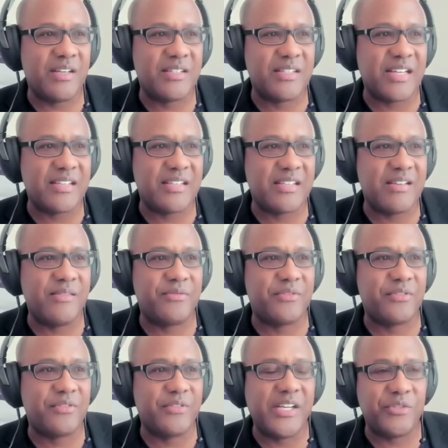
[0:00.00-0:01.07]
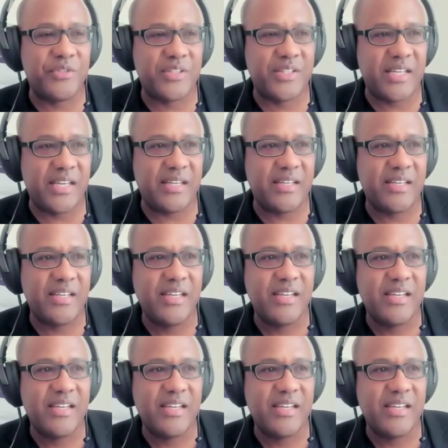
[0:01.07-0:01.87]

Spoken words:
in excess of 300K,